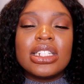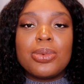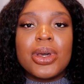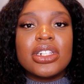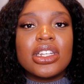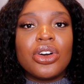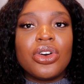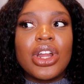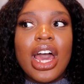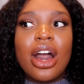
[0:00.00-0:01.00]
depending
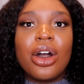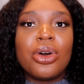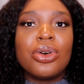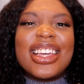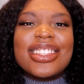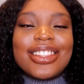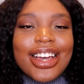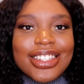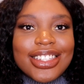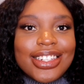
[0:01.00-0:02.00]
on how
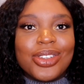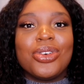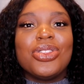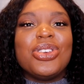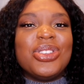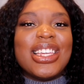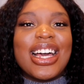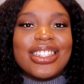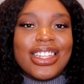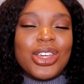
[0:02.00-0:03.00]
excited or
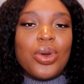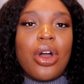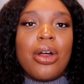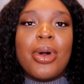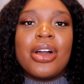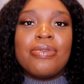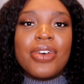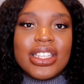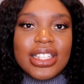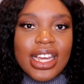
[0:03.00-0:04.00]
enthusiastic you are about
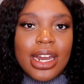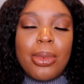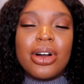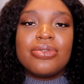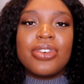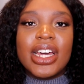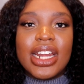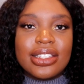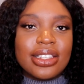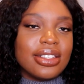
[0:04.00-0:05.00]
investing and about
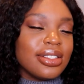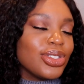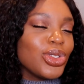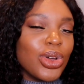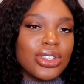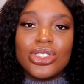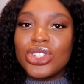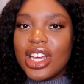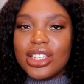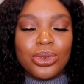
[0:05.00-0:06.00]
finances and stocks and
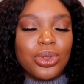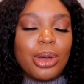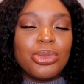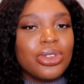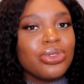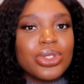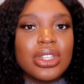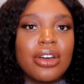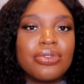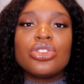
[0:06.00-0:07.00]
shares and all that beautiful stuff.